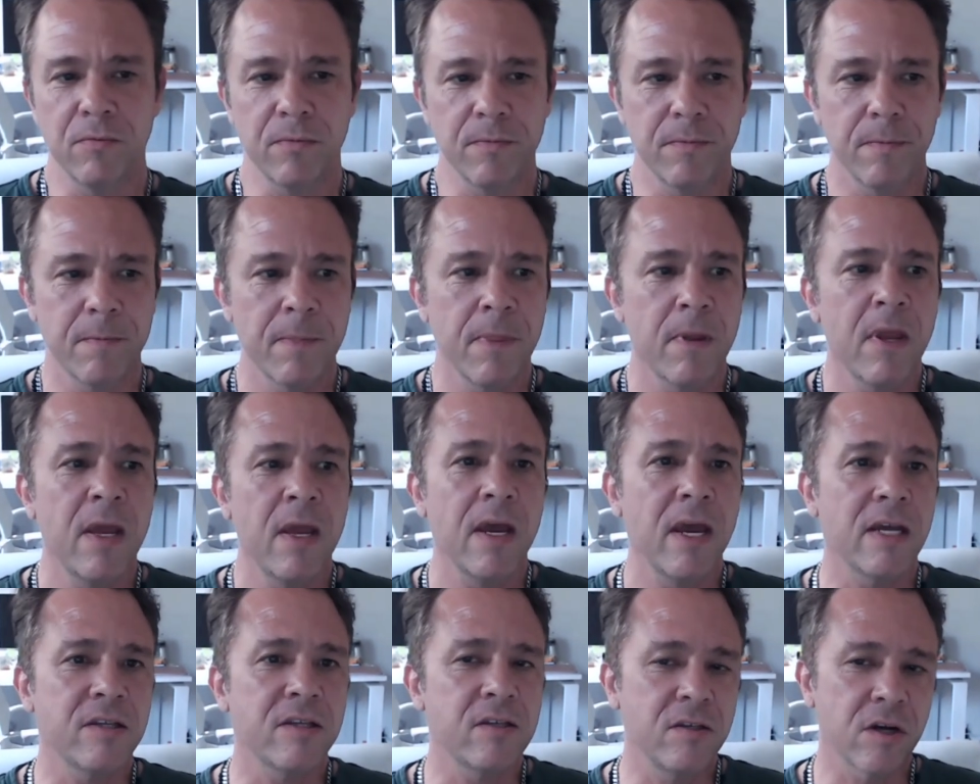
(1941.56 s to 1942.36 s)

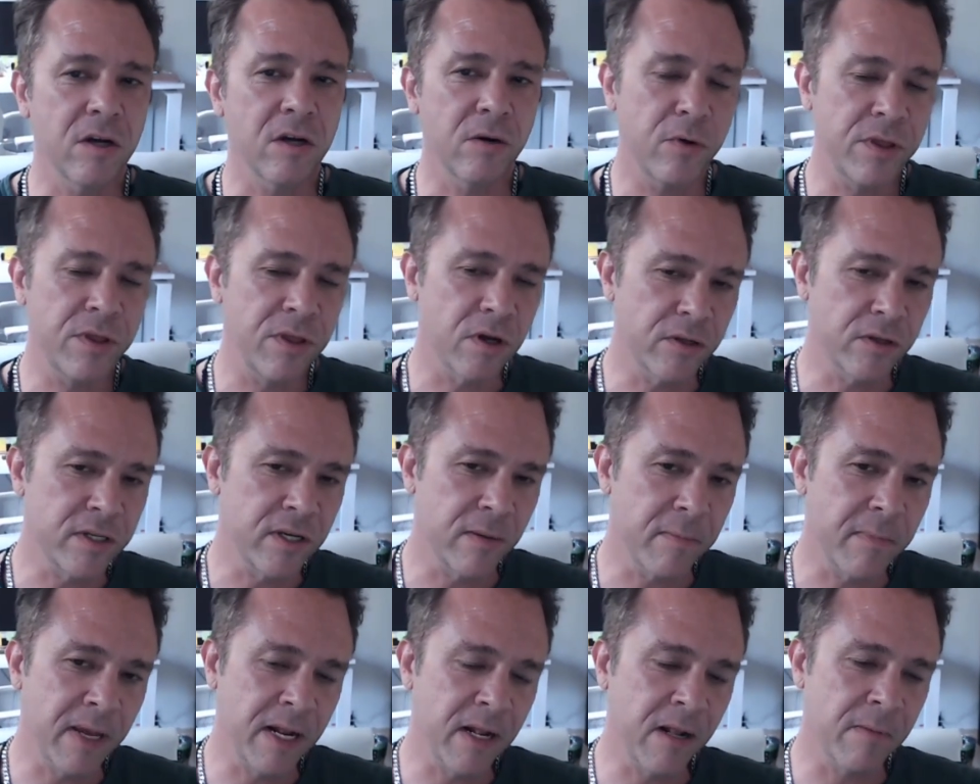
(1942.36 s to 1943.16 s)
Mm-hmm. It's done
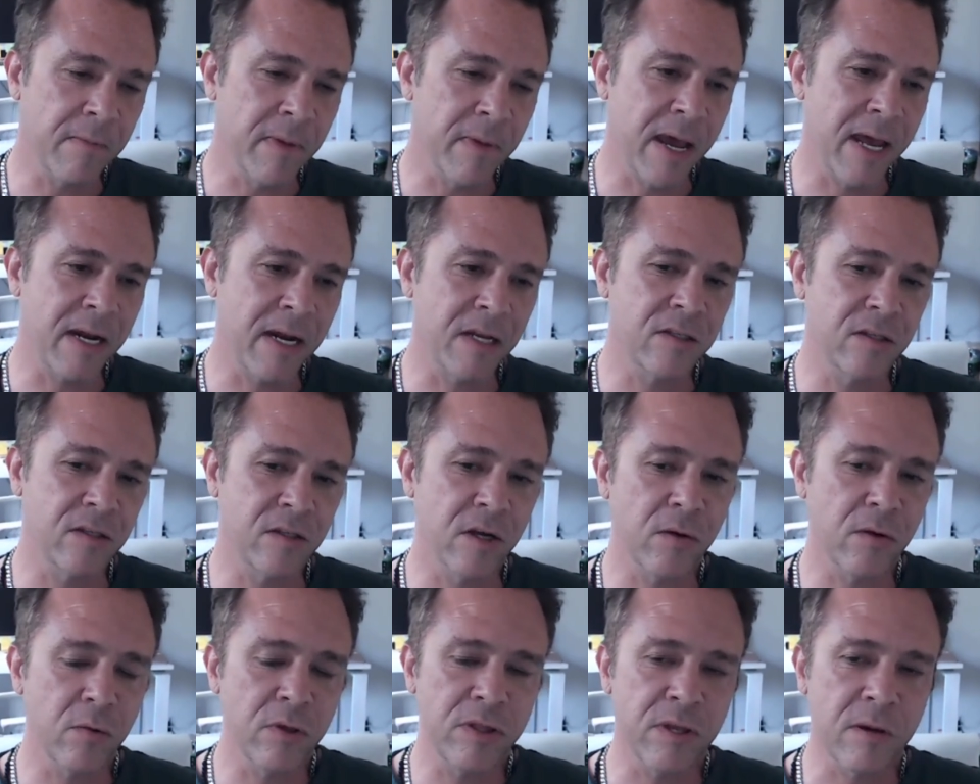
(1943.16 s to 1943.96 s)
without a middleman. It's
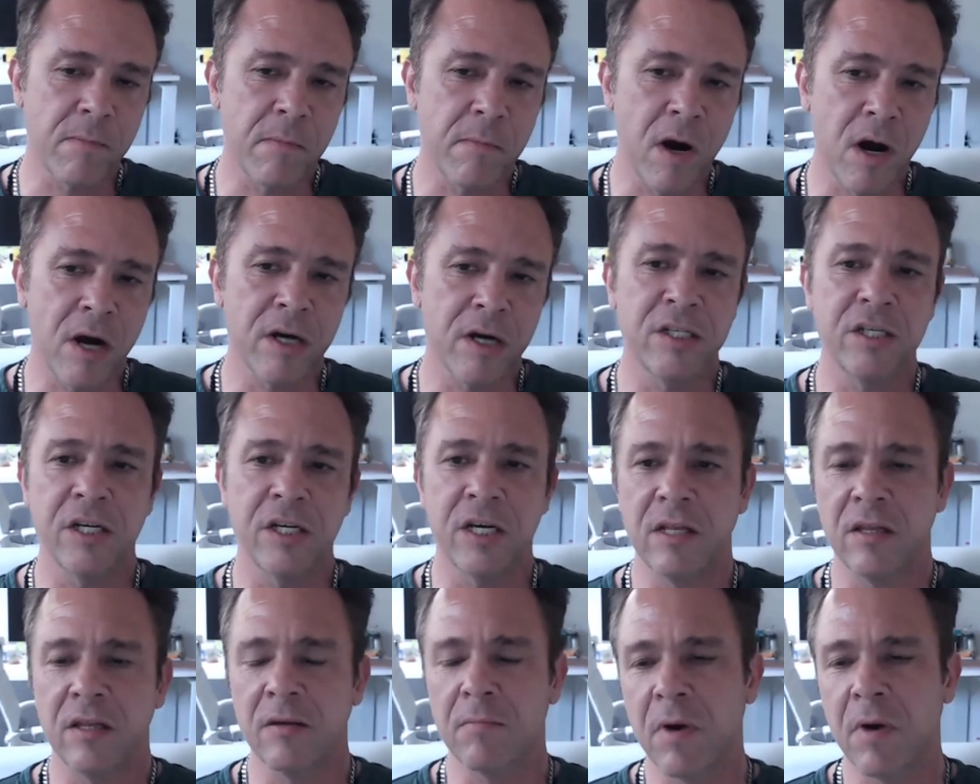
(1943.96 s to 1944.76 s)
done with a margin.